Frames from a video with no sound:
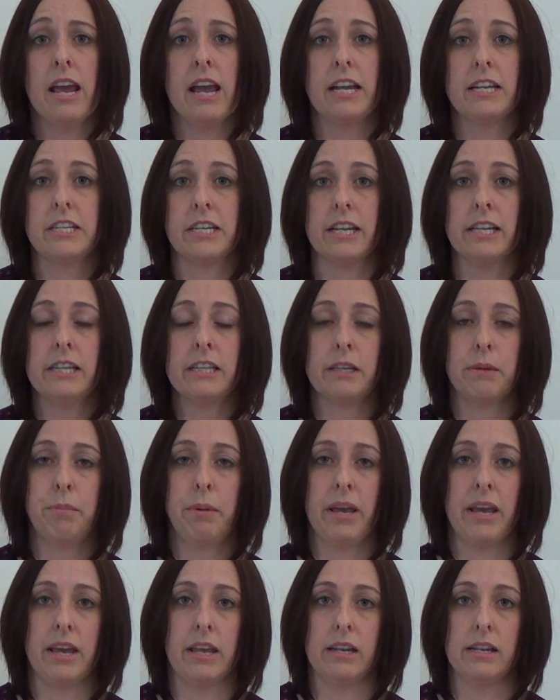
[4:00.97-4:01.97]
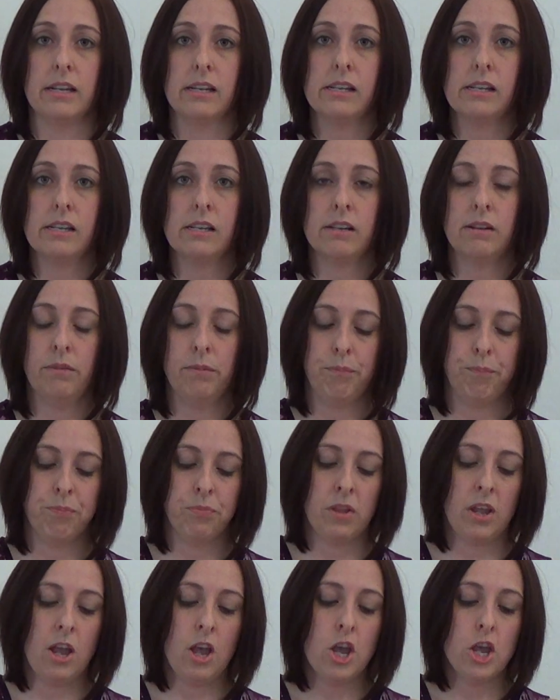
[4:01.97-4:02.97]
It just depends.
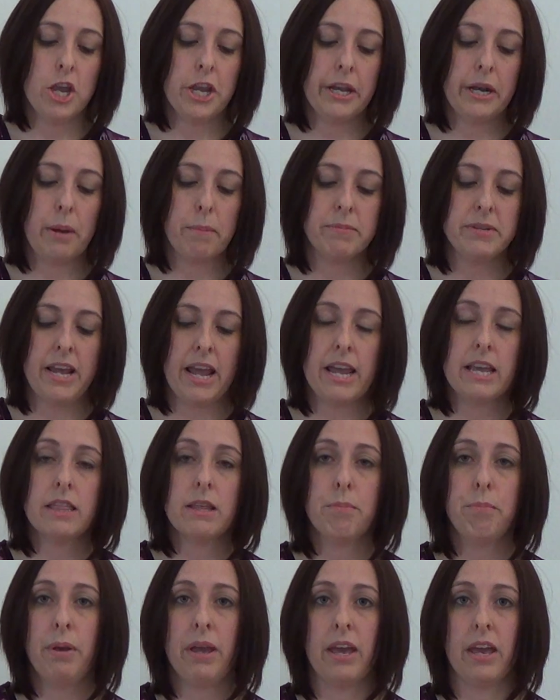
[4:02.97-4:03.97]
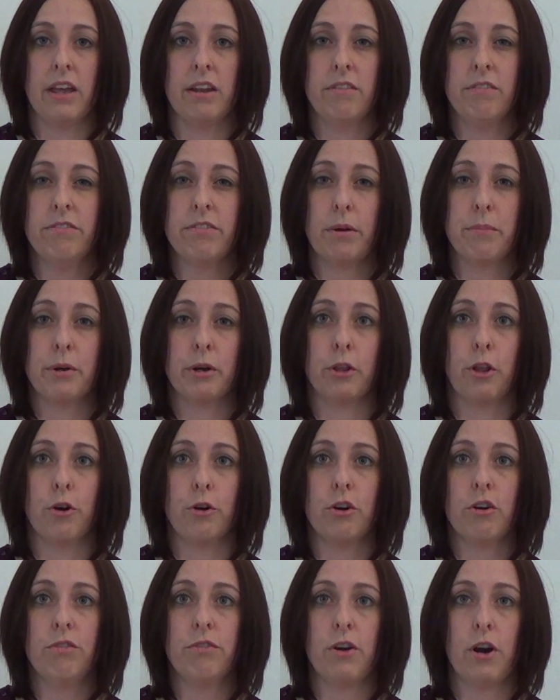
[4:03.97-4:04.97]
You can obtain the pen from your
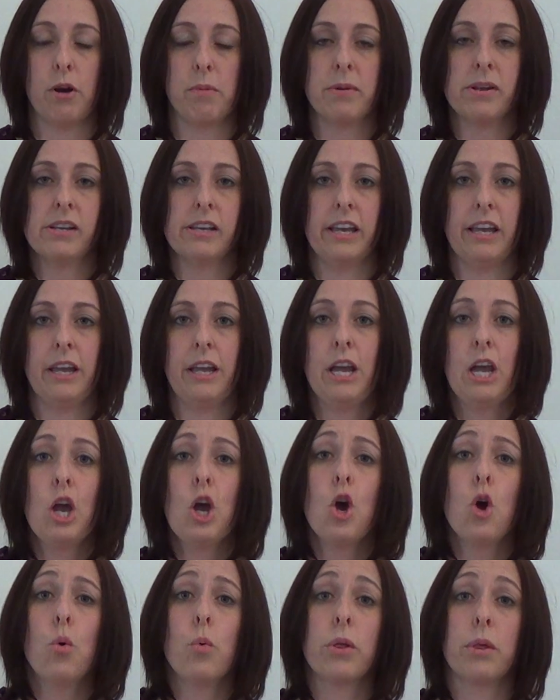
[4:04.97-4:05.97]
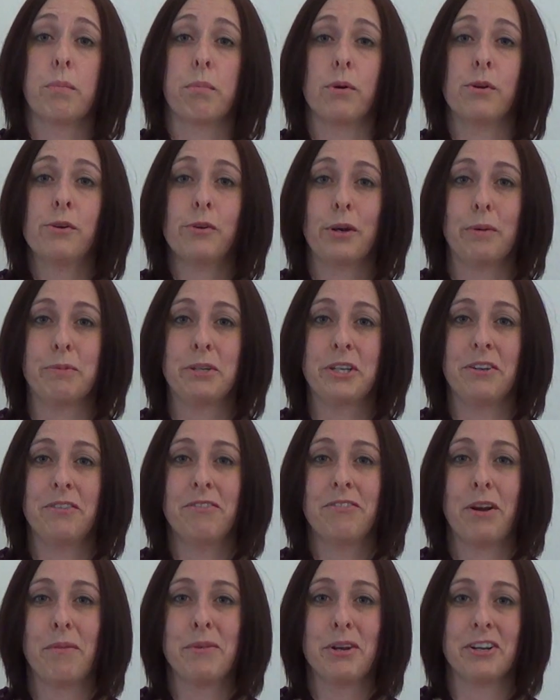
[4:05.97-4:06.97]
local pharmacy with a prescription
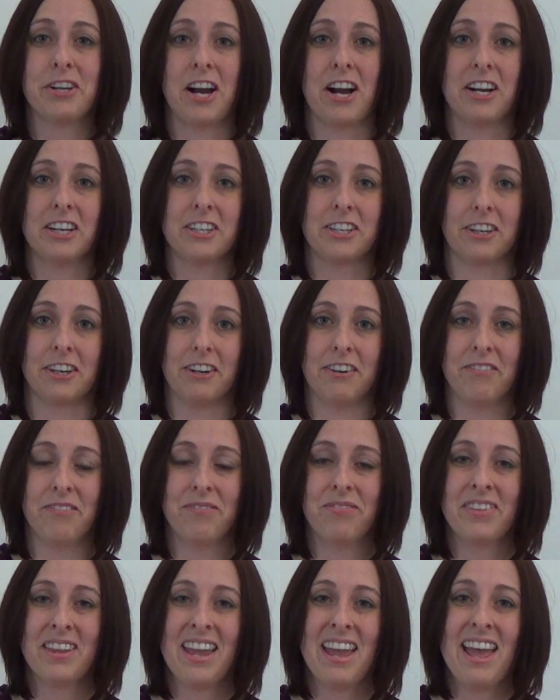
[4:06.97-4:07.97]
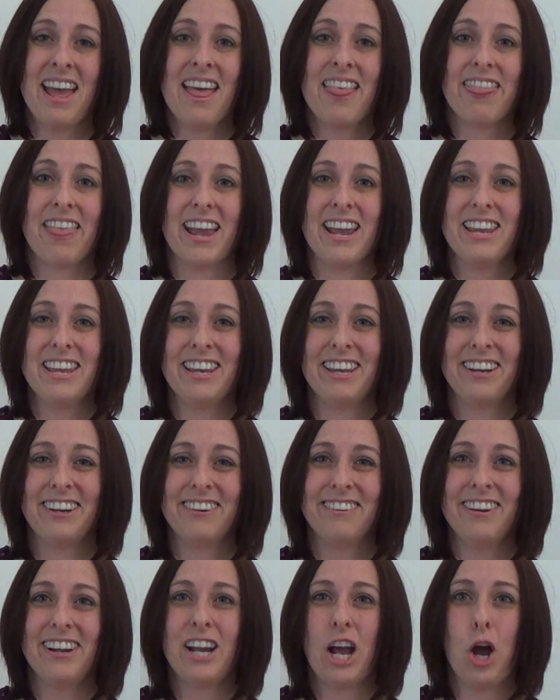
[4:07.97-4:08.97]
from your doctor. Thank
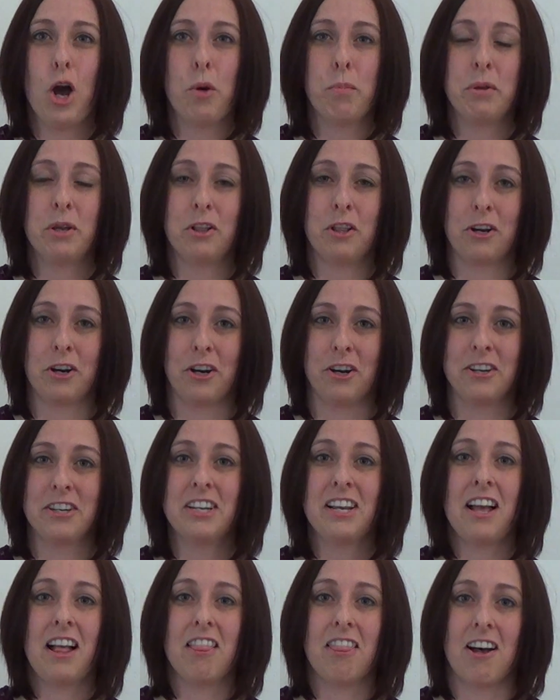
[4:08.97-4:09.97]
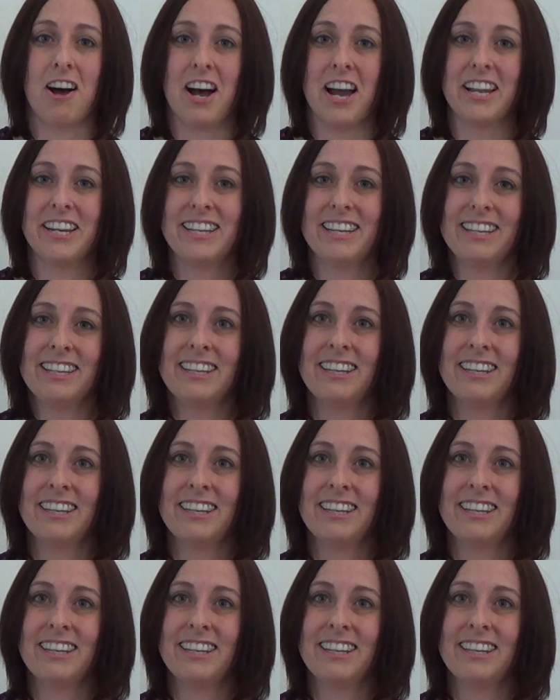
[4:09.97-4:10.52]
you, and I hope you learned a lot.